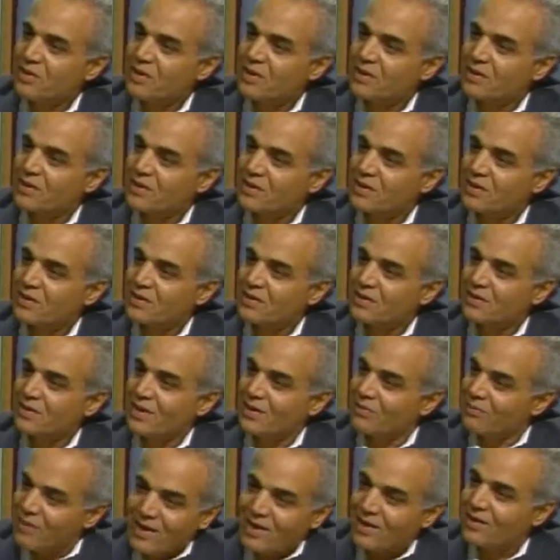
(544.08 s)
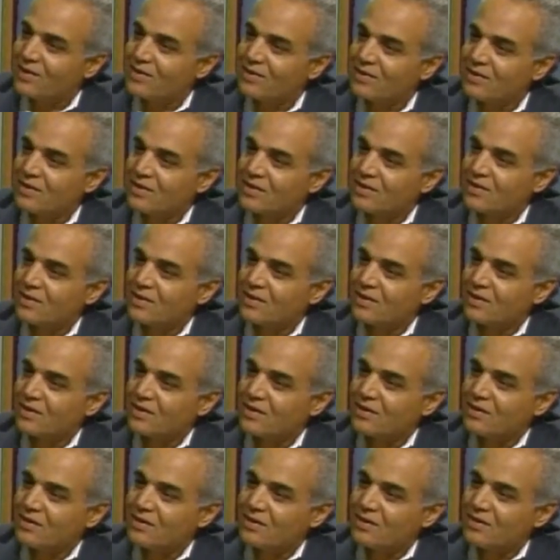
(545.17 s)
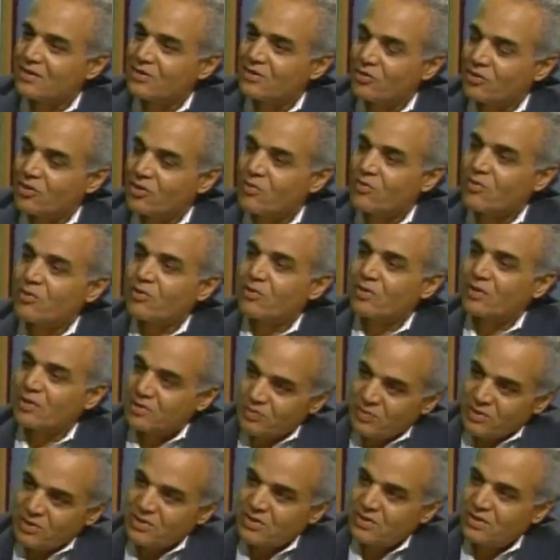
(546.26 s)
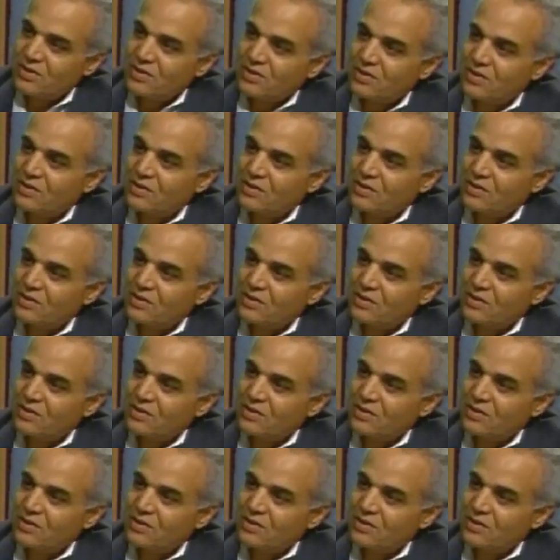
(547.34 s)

American really are not making it there in Europe, or especially